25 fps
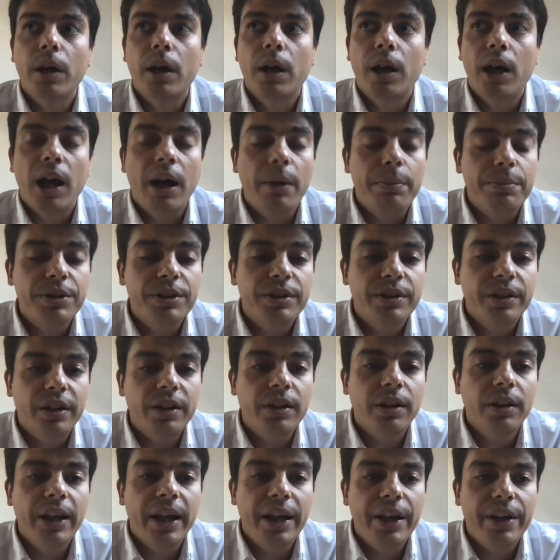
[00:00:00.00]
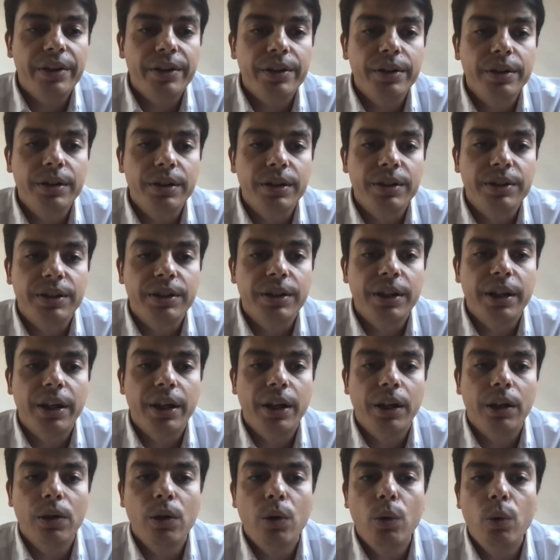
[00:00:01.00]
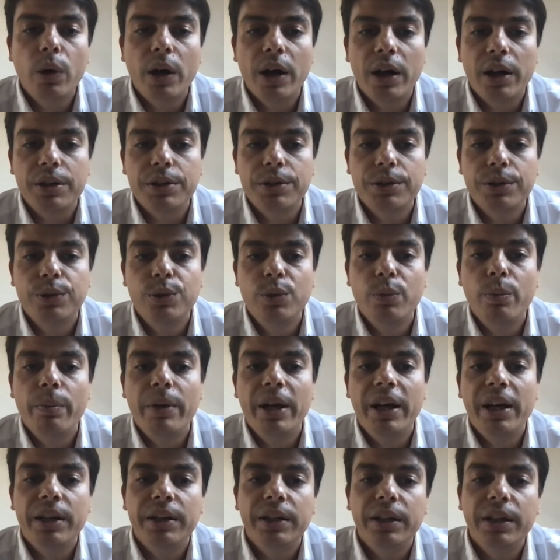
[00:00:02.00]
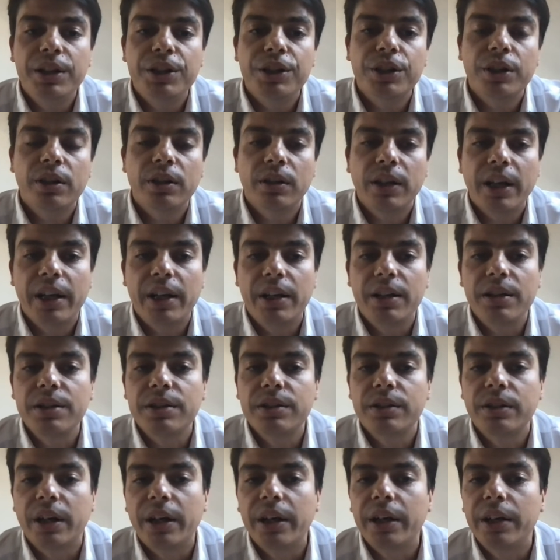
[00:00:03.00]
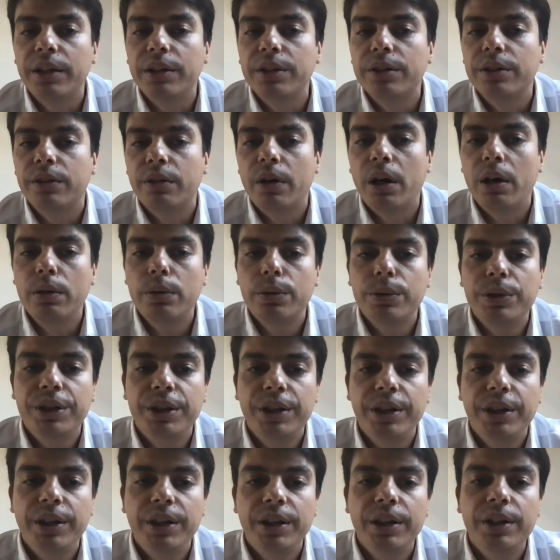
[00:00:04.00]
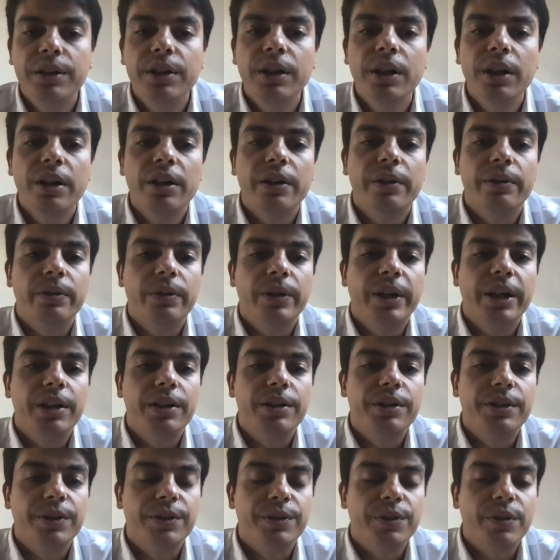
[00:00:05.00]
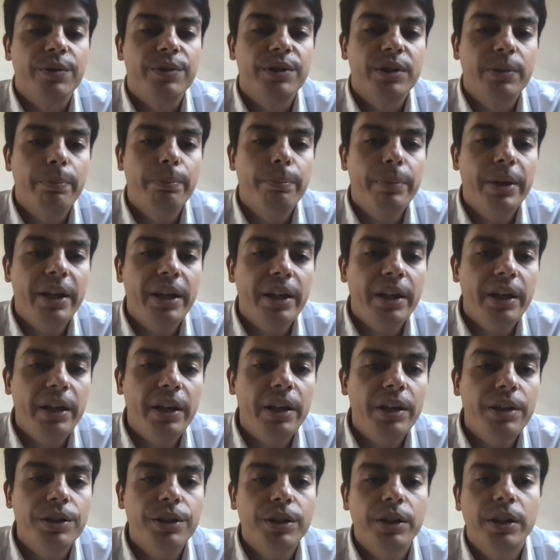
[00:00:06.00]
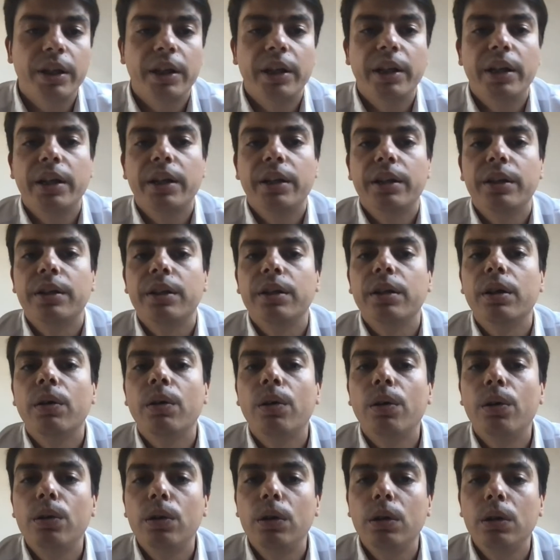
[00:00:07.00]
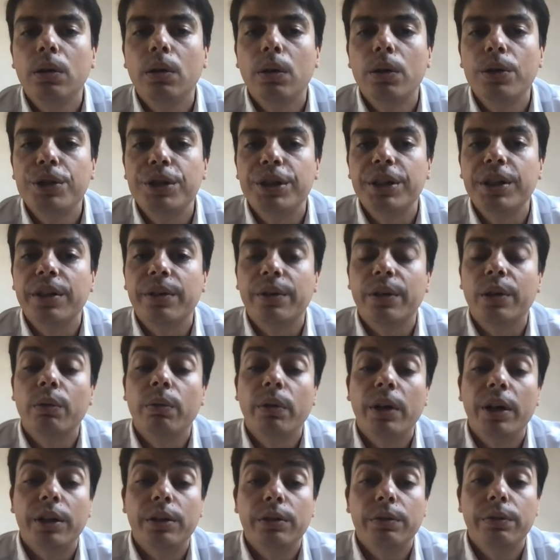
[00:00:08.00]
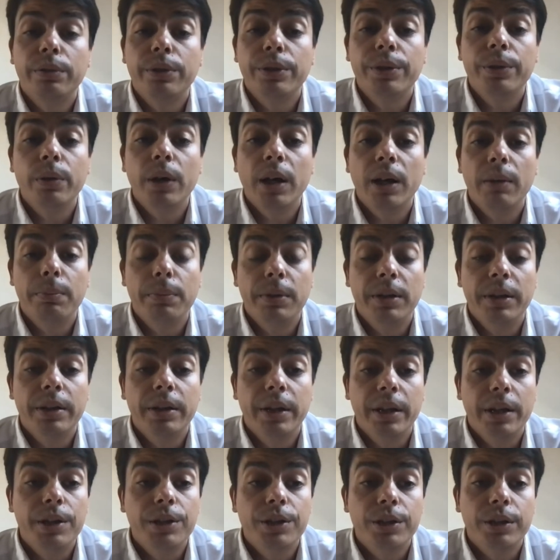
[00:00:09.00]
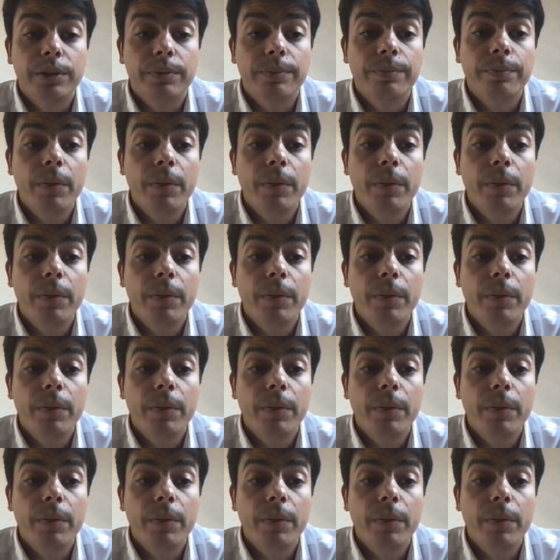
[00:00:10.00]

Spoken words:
abstract layer that allow us to manage client-side routing, renders of the page, and all logic required for your application.